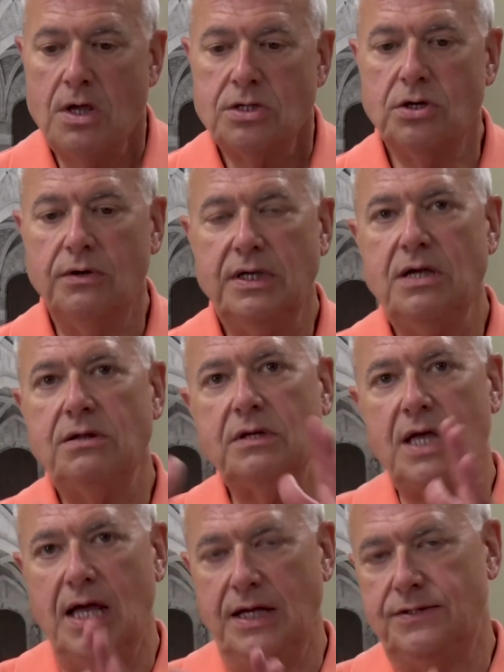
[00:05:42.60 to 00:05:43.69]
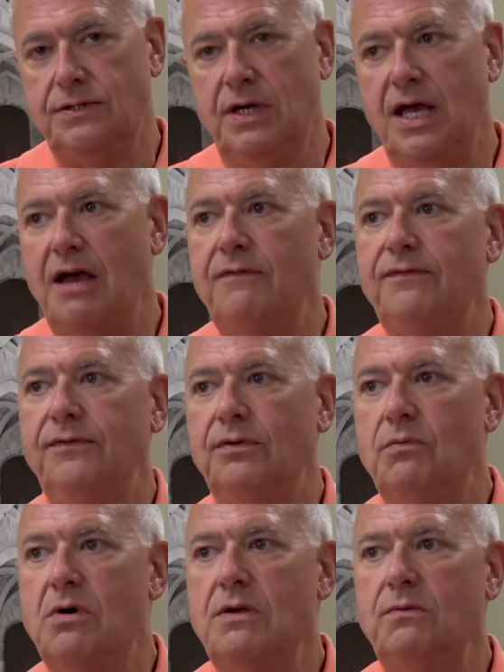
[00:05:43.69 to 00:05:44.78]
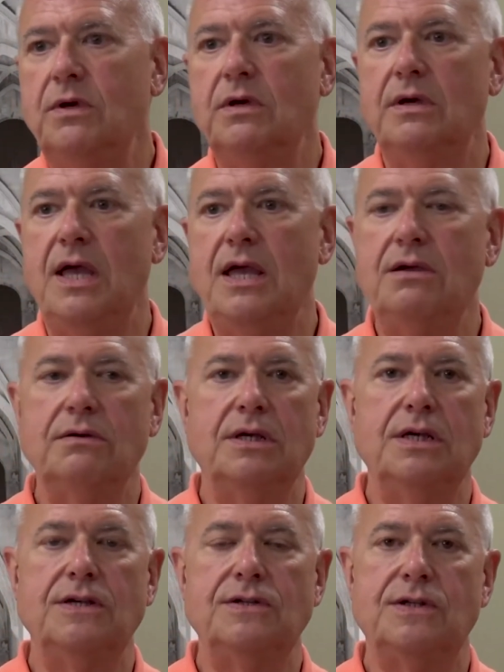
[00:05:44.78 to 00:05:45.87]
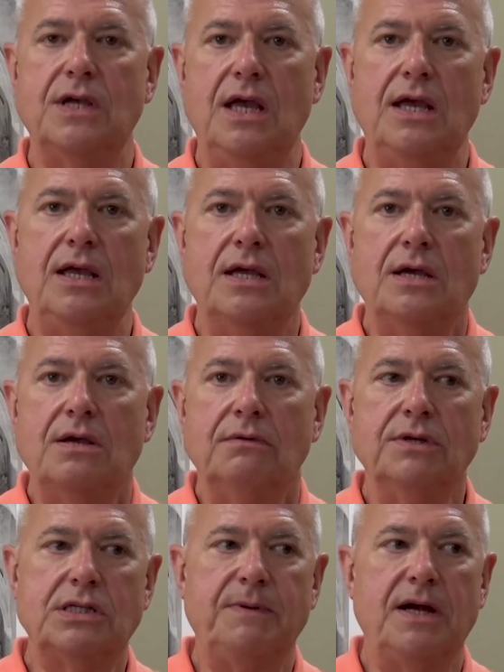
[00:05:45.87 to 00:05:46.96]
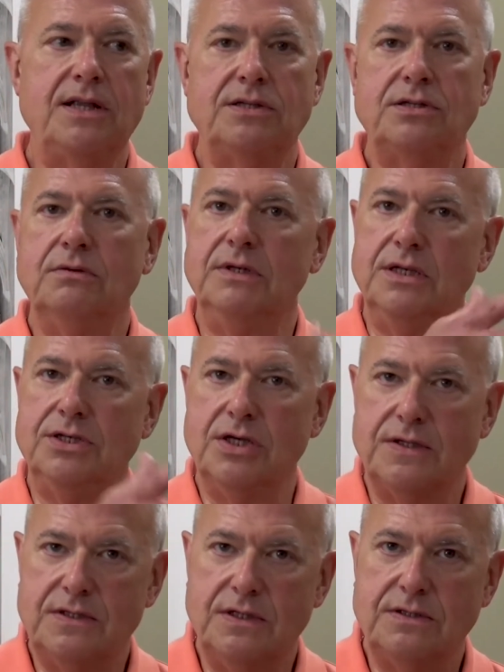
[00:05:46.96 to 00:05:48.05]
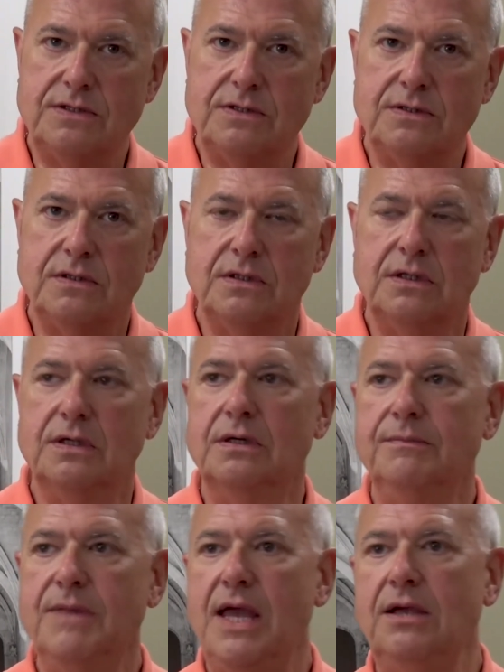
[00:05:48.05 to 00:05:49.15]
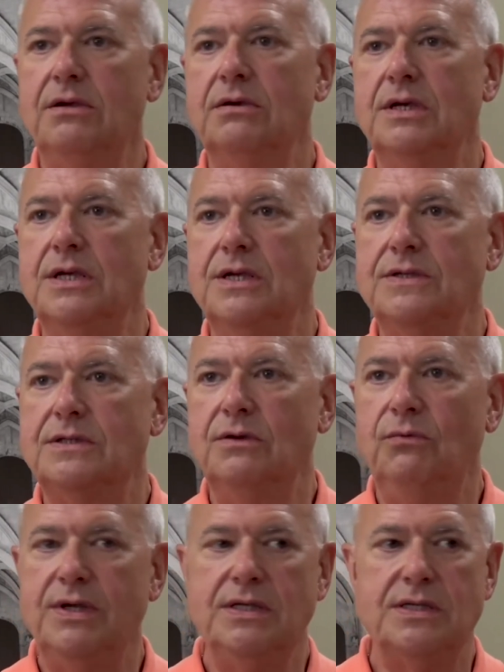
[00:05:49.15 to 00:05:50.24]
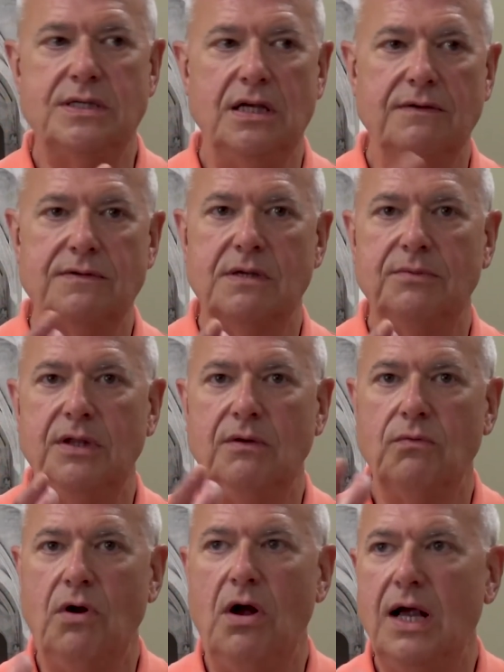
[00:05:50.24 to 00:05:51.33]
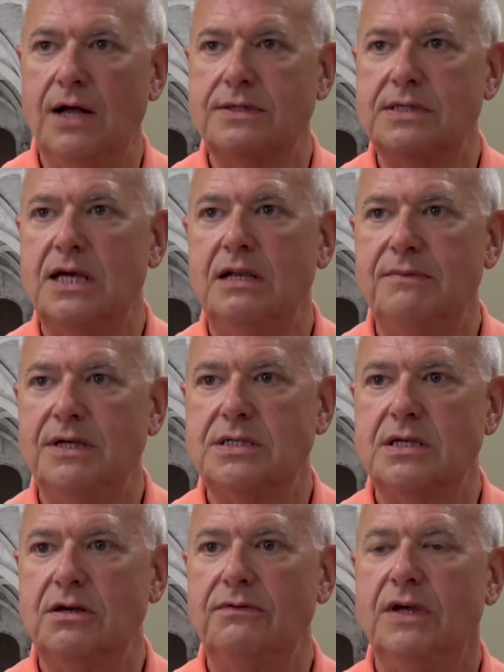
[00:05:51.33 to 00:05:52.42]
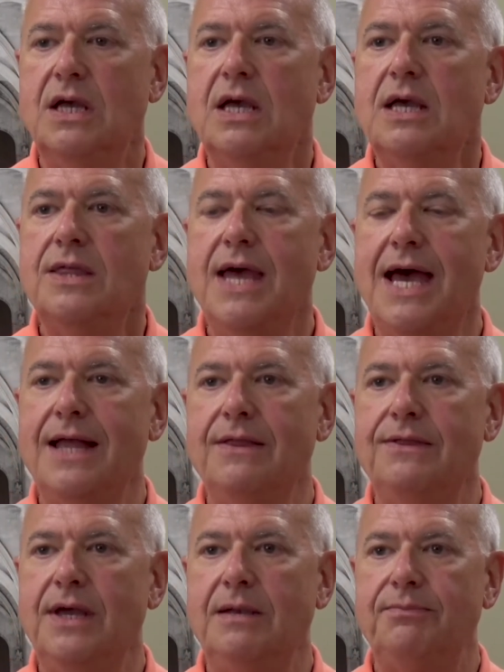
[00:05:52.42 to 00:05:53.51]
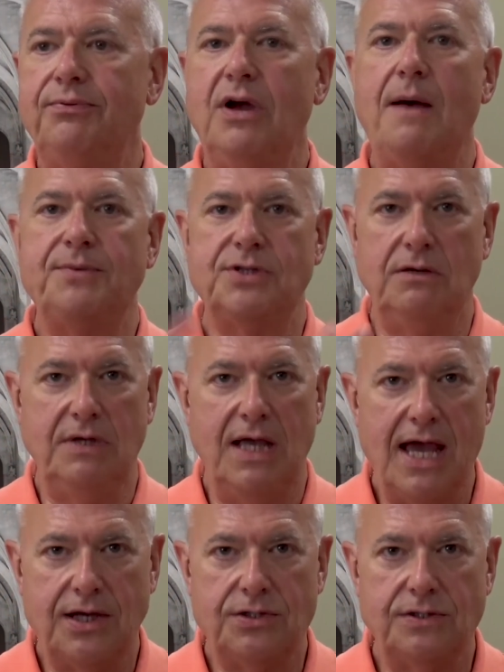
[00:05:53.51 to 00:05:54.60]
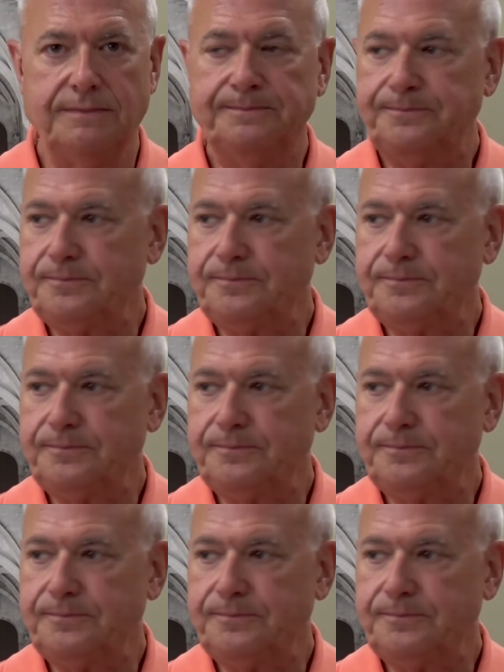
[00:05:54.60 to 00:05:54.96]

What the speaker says: So either case, you have the one where anger is a response to an injustice. Anger is the witnessing of something wrong outside of myself that then prompts a reaction.